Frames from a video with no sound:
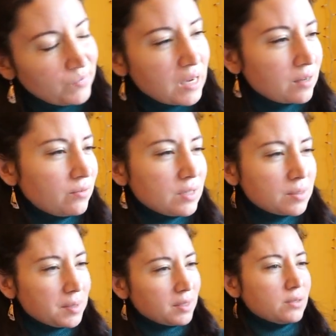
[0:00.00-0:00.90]
not convinced
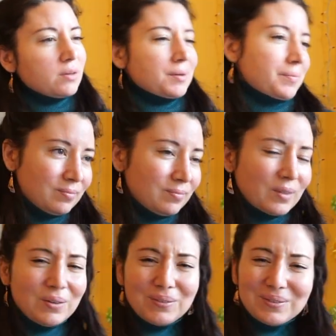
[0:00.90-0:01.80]
about this song.
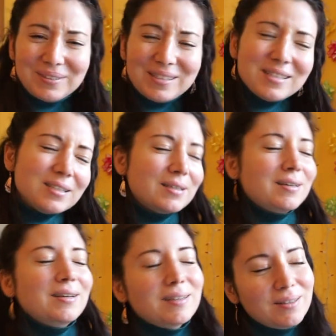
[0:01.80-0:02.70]
This is
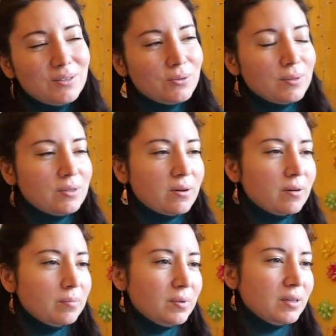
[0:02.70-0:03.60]
a sweet
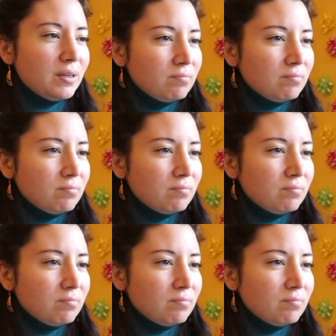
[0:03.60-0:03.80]
song, but